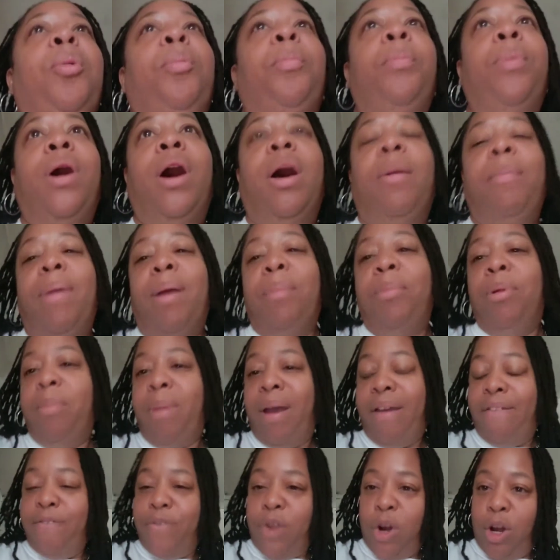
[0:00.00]
but remember
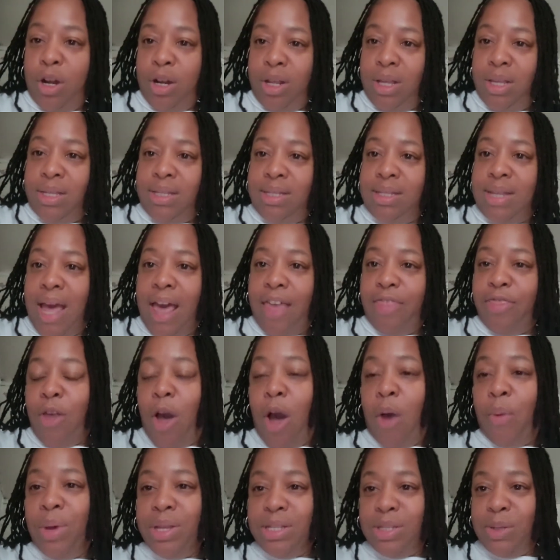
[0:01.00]
my furnace I
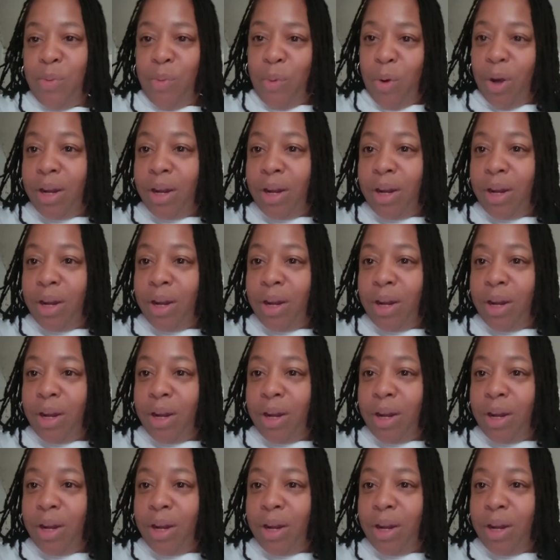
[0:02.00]
thought wasn't